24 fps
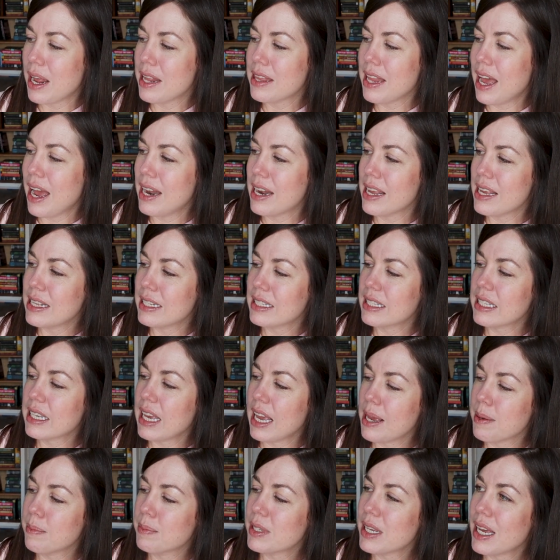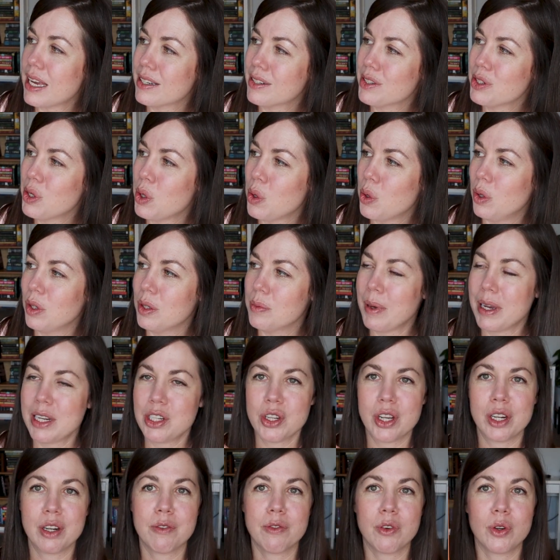and that is Games Untold by
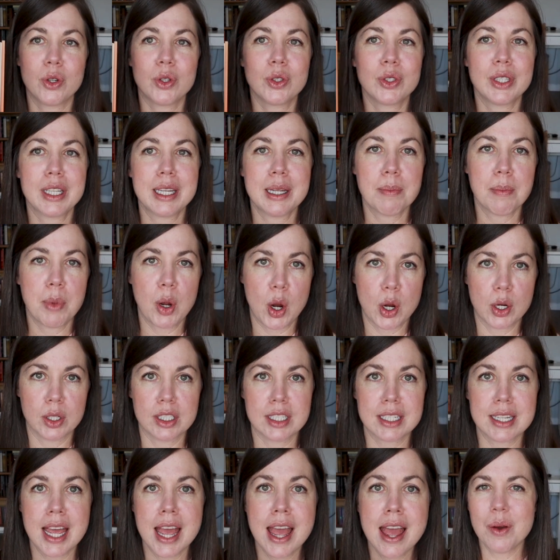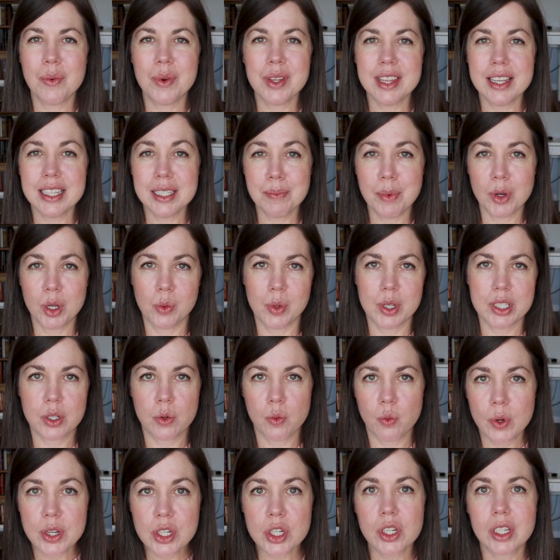Jennifer Lynn Barnes. Now, when this book was
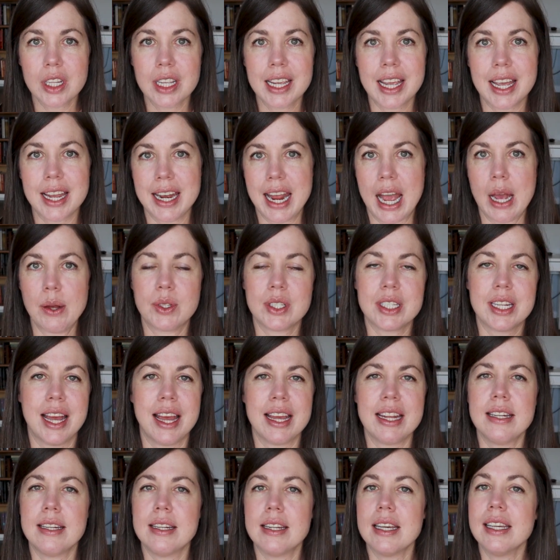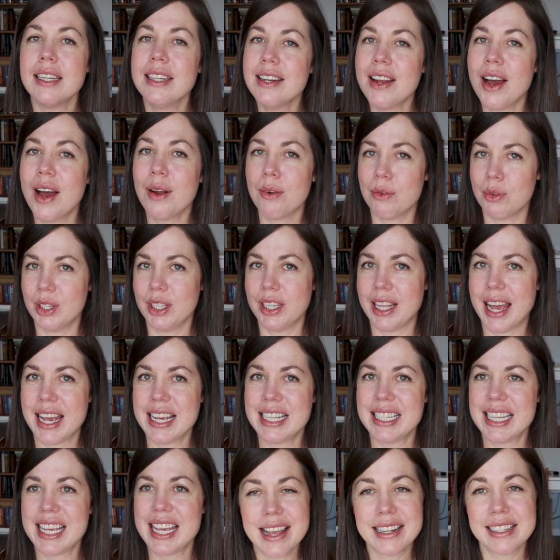originally announced, I did not
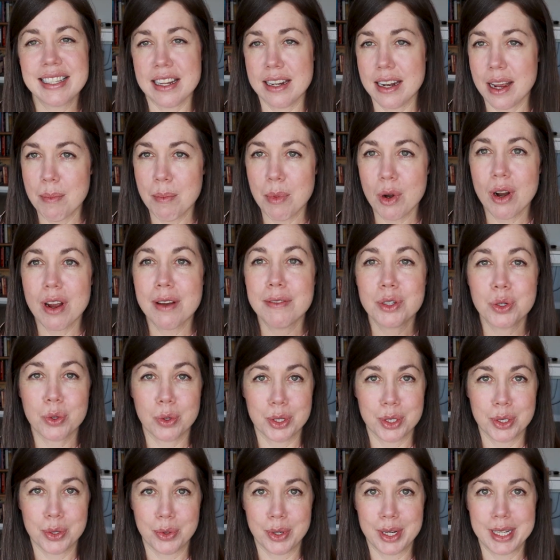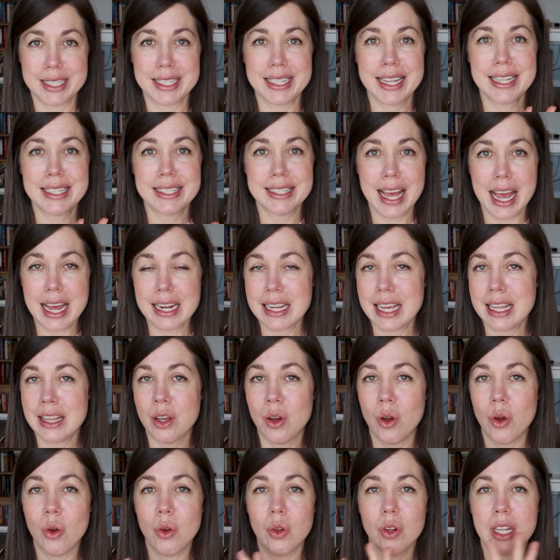realize it's a number of short stories set in the
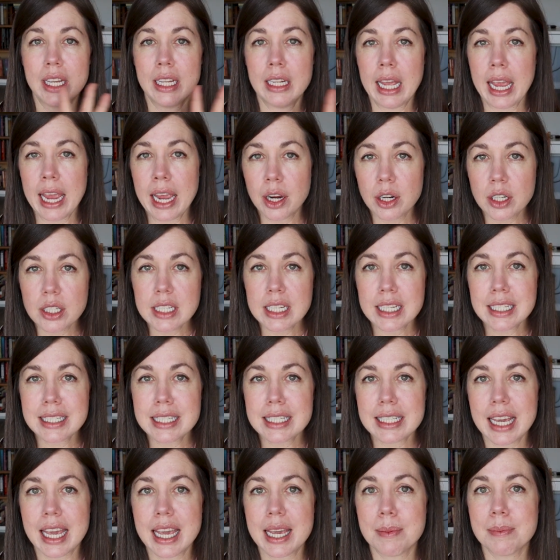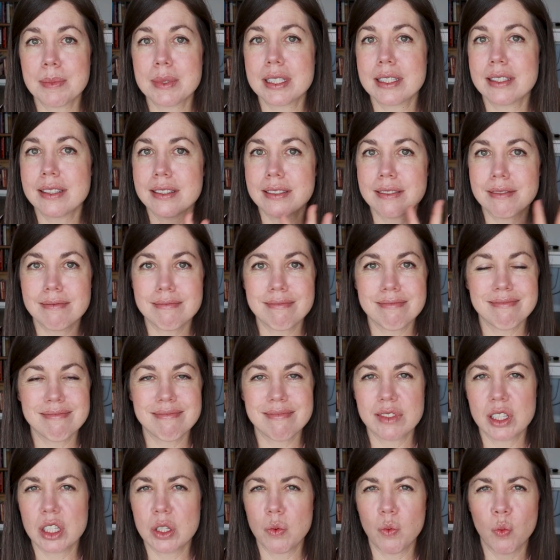whole inheritance games
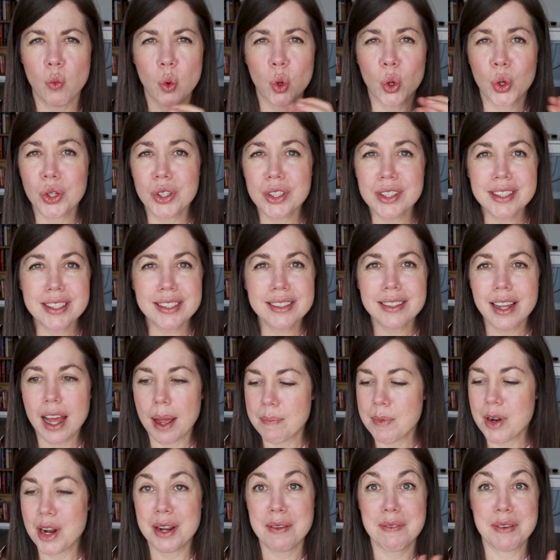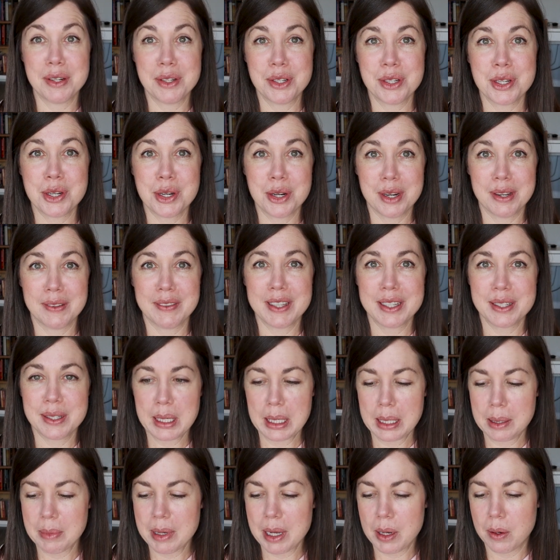world. I'm not even sure if there's
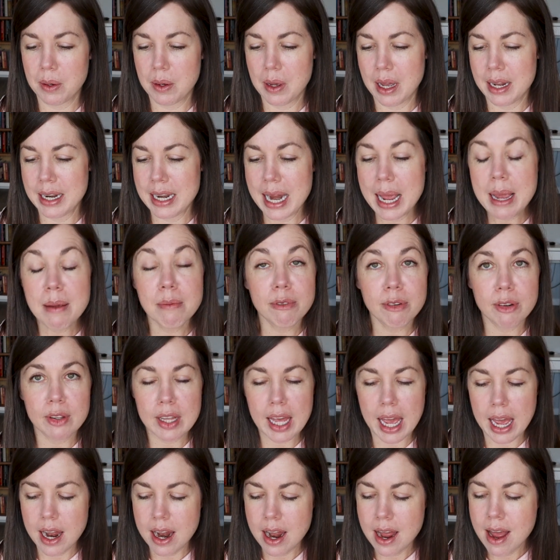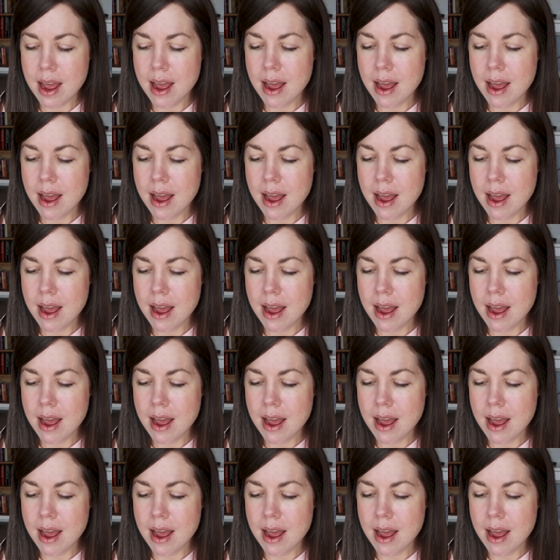going to be a name for that,